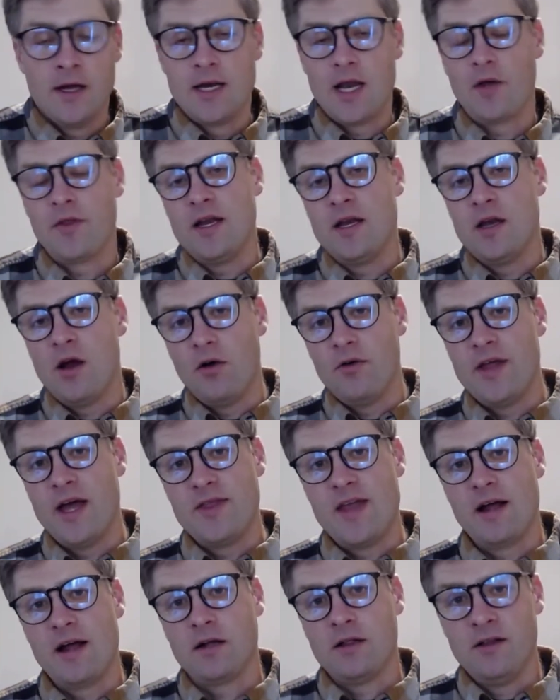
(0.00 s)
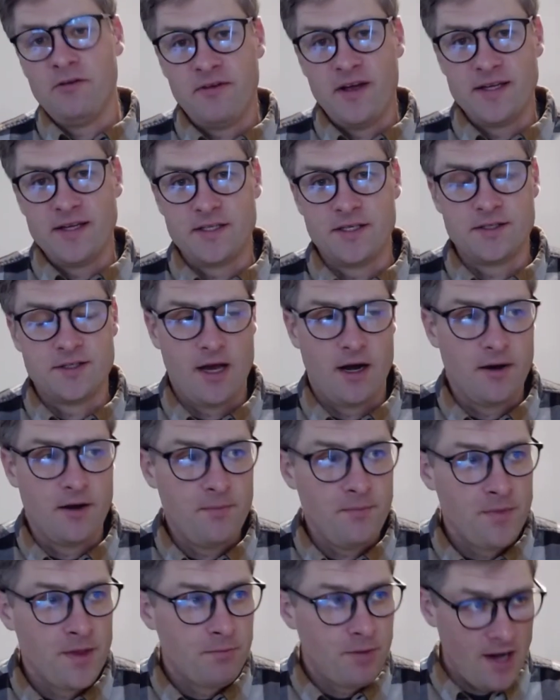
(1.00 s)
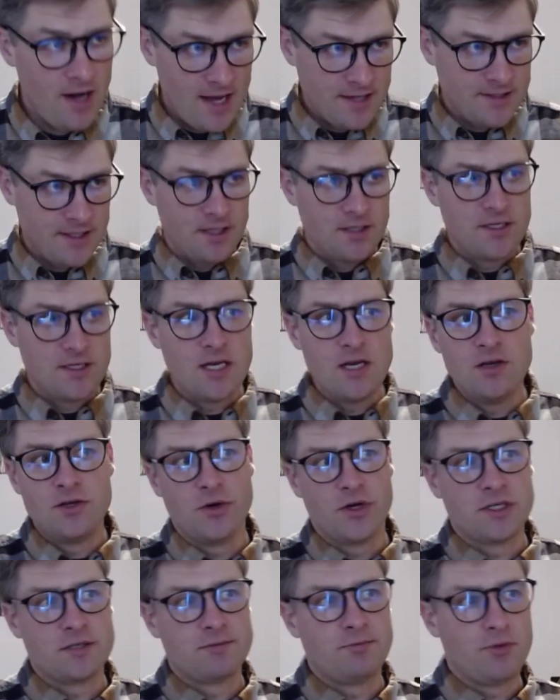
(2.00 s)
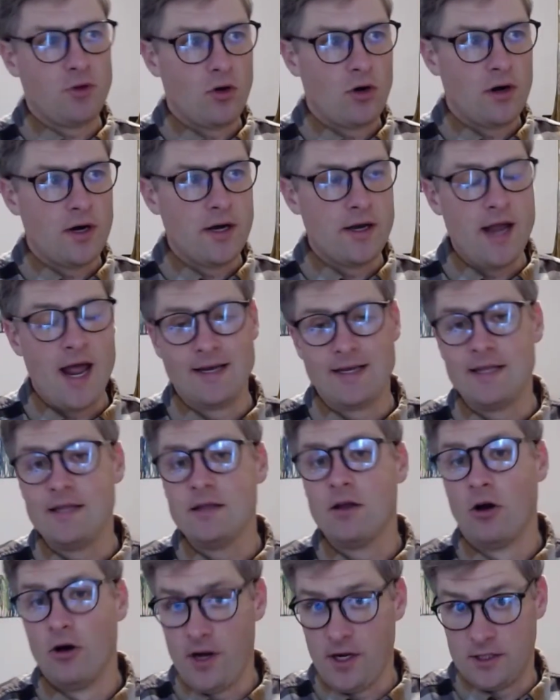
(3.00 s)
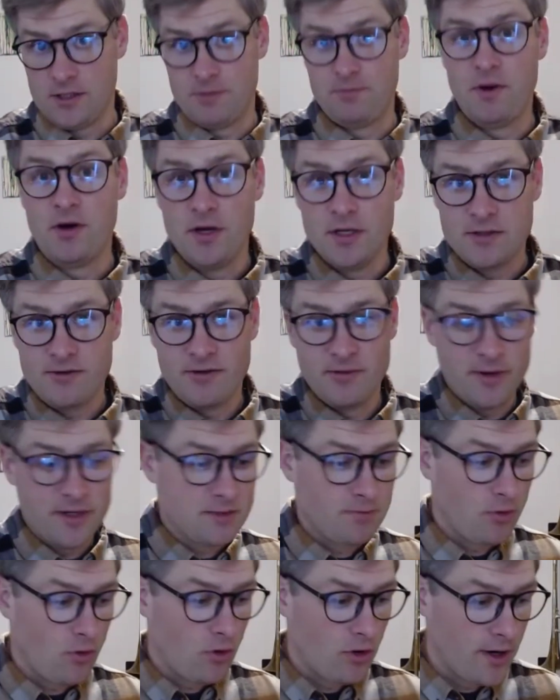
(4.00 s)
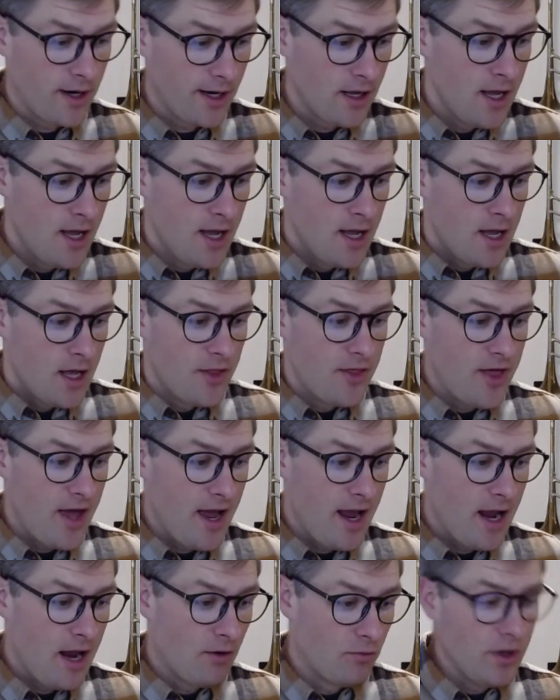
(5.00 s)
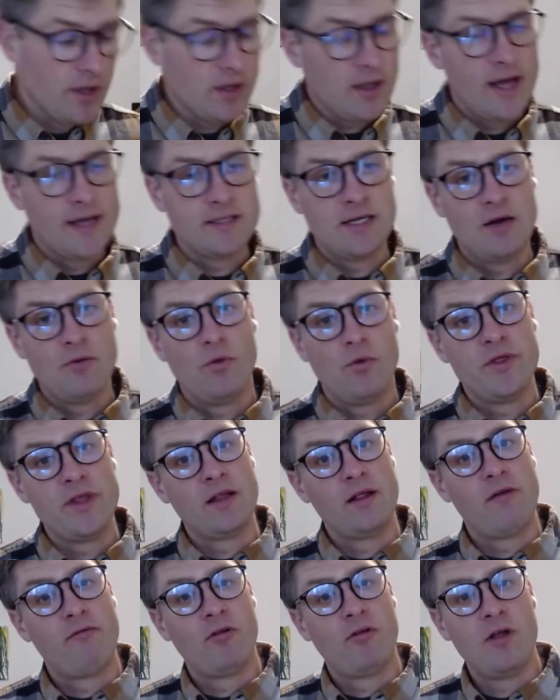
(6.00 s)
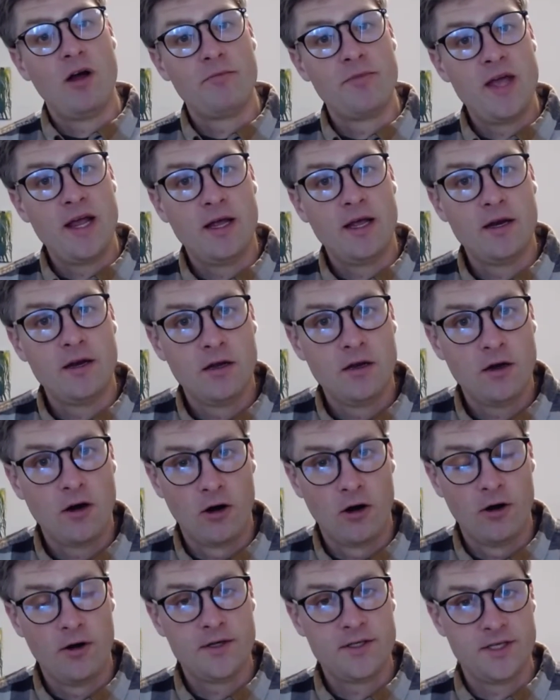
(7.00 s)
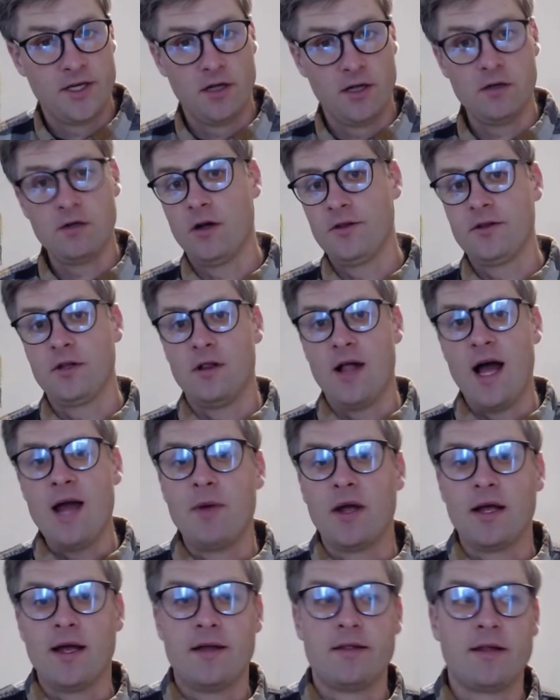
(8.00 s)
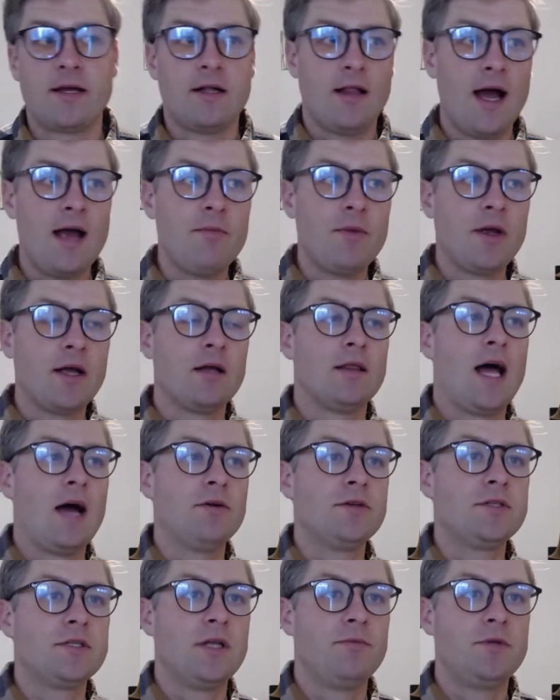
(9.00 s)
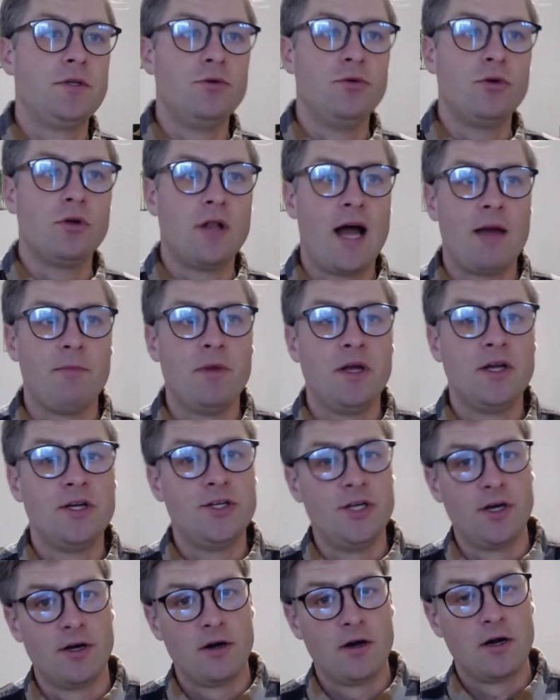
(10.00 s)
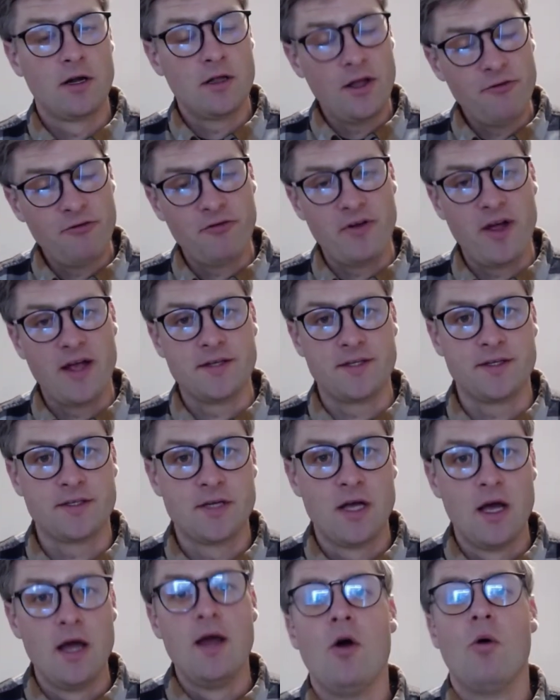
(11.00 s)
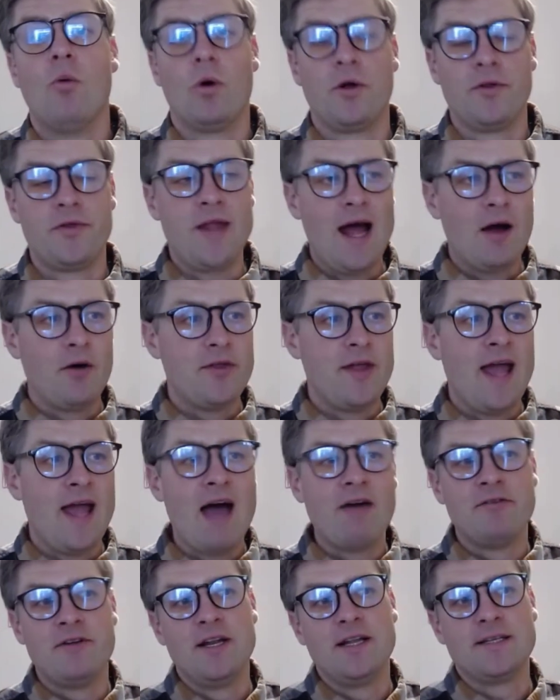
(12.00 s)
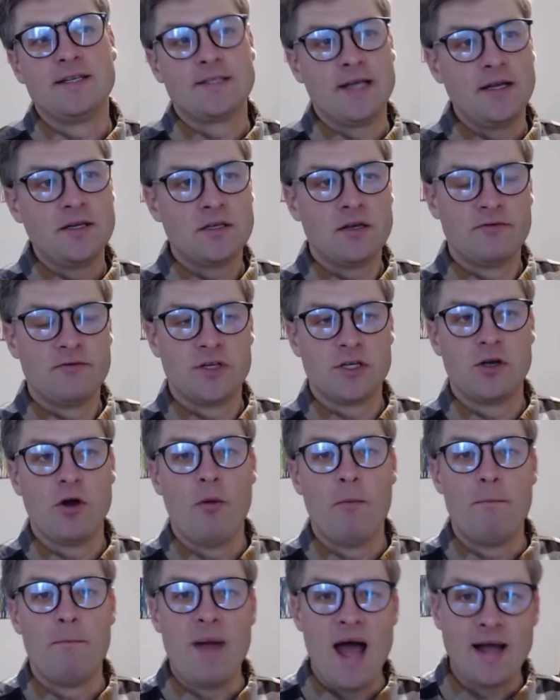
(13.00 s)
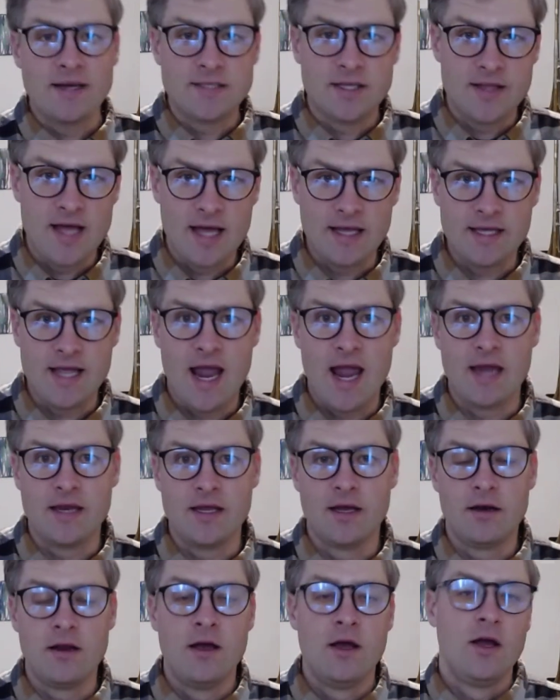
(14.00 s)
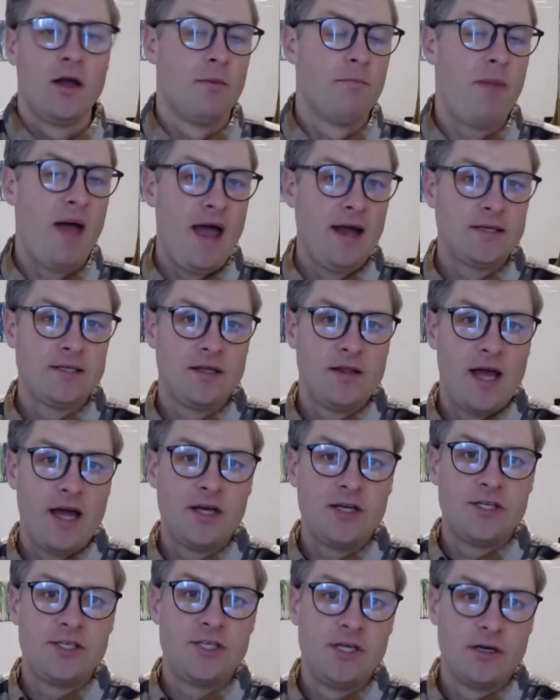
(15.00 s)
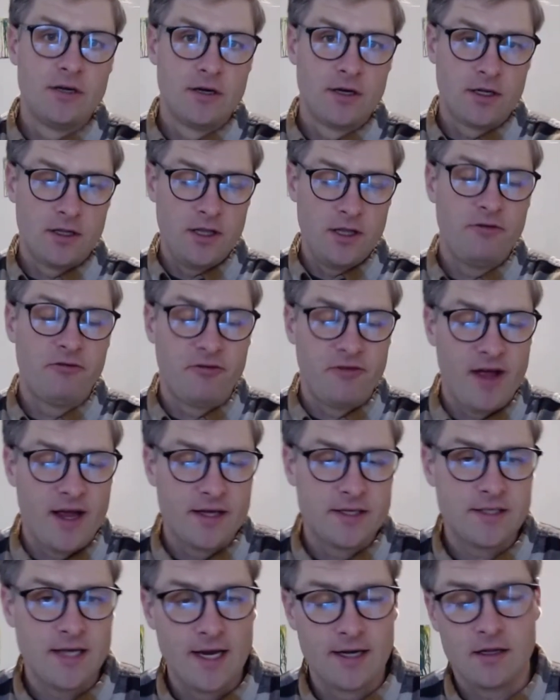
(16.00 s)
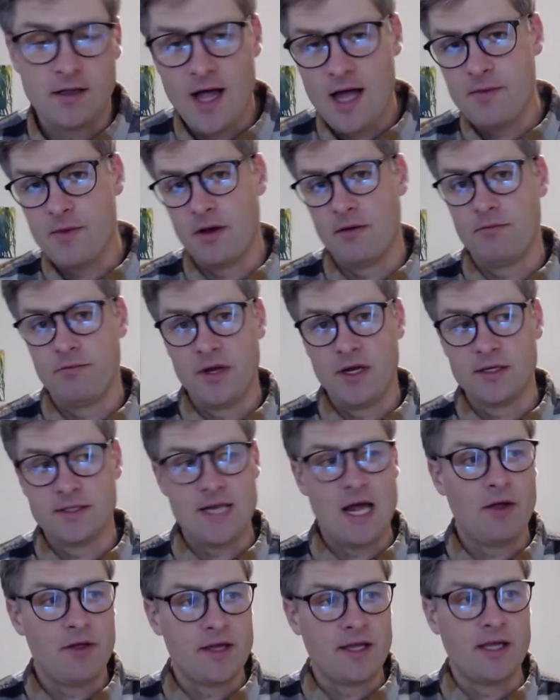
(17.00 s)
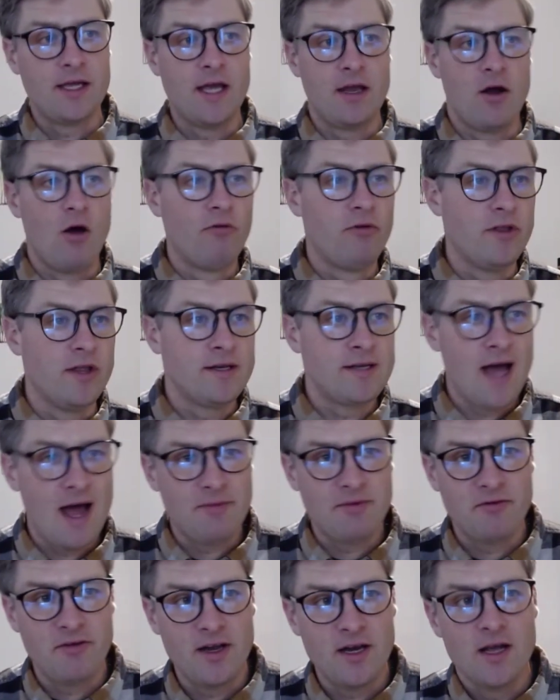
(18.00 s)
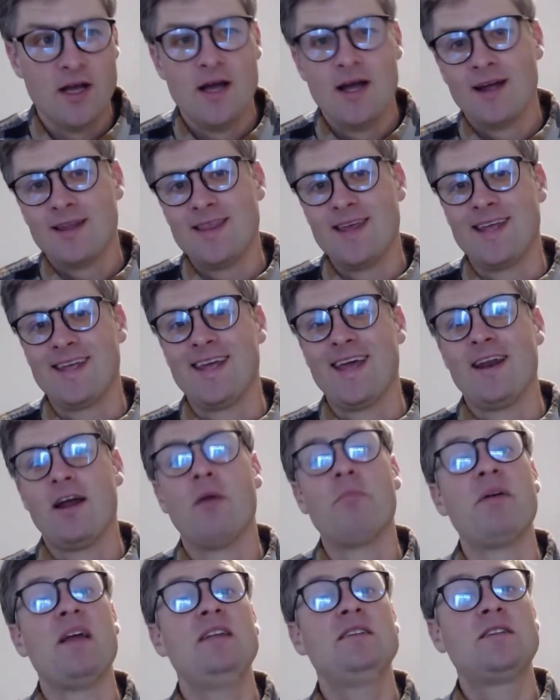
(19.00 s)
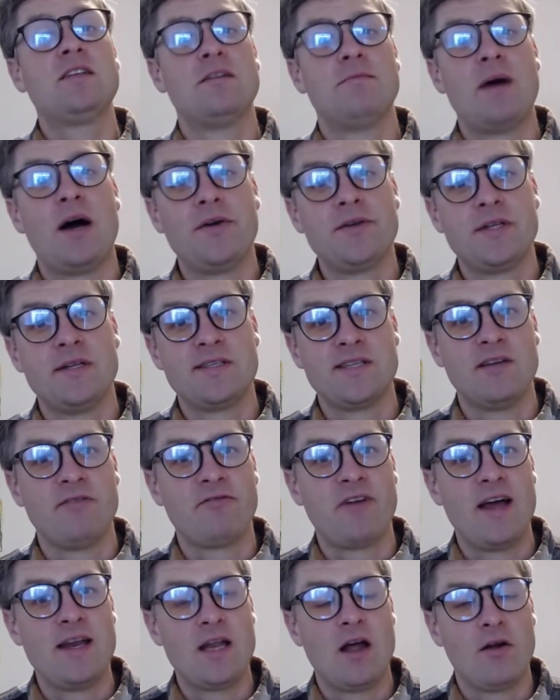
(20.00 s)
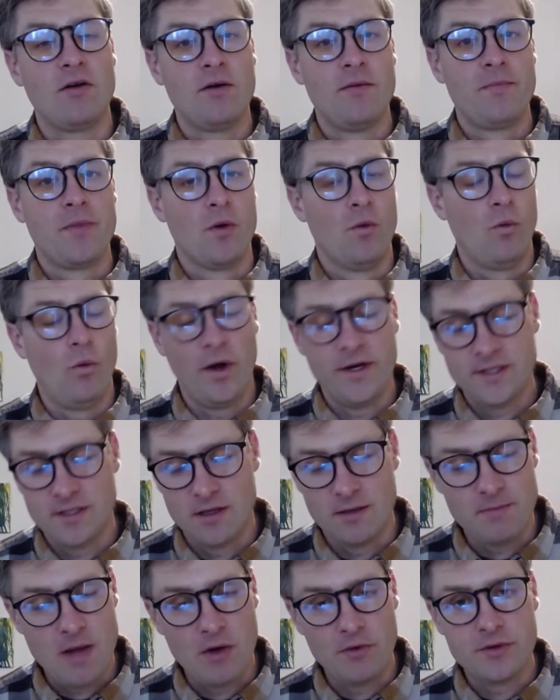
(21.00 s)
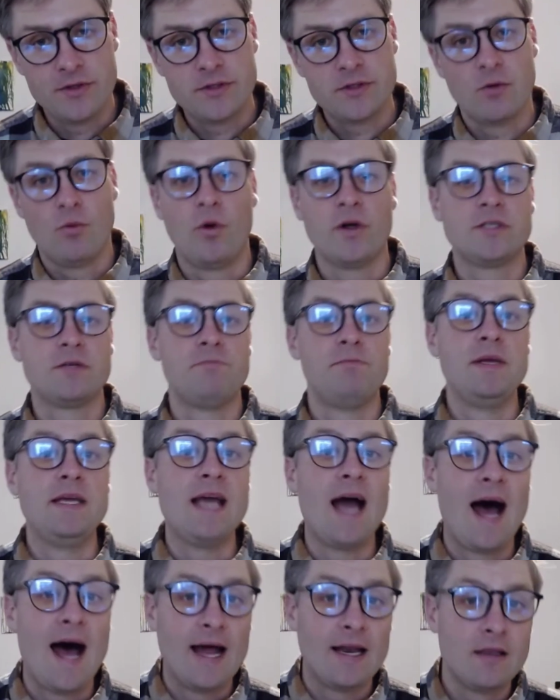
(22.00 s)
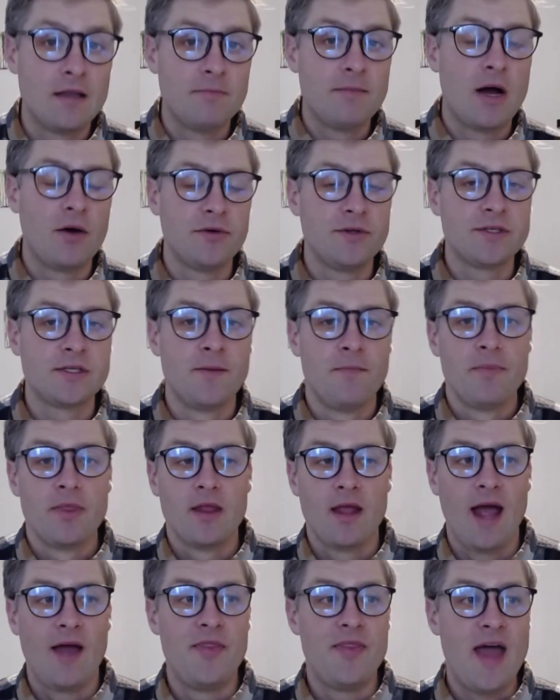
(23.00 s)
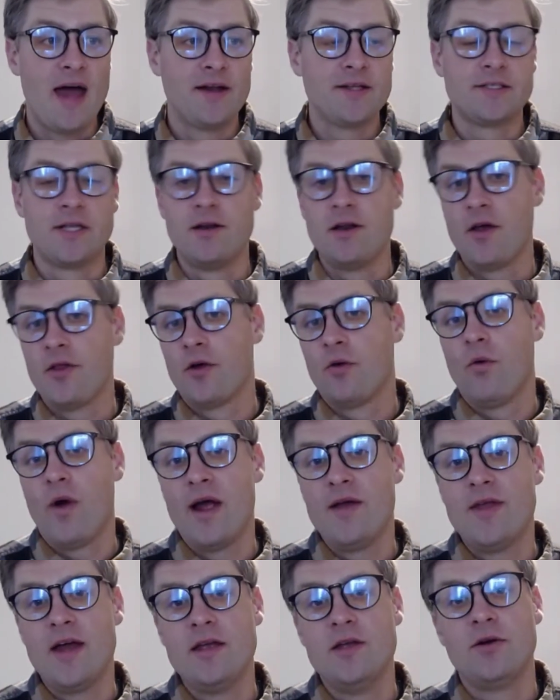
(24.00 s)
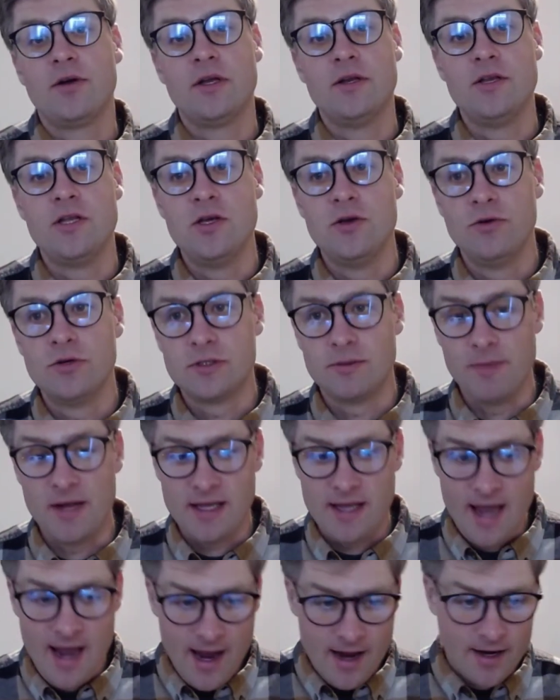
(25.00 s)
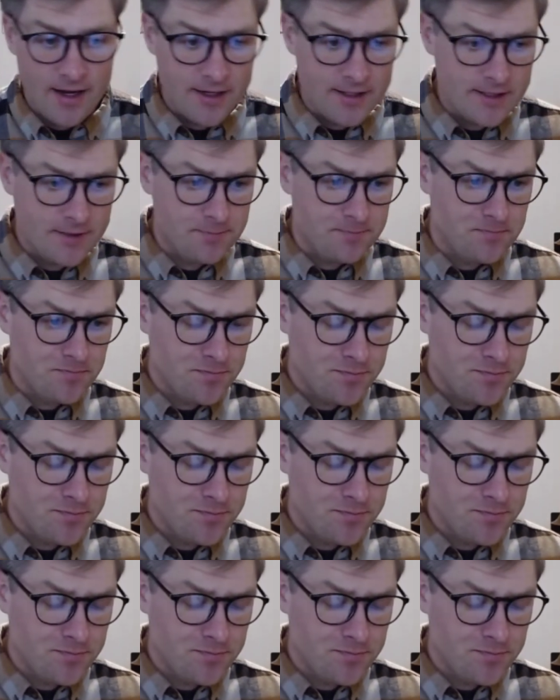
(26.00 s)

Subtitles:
Now they know that that cliff face is there, but as they continue to explore and earn experience from exploring, they realize that when they level up, they can earn a skill called climbing. And the climbing allows them to climb sheer cliff faces. Well, now they have an incentive to go back to that canyon, back to that sheer cliff face and climb it, because now they can get over the top of it. They can get up into the mountains and find out what's in the mountains, what's beyond the mountains. And that is another way that you can use mechanics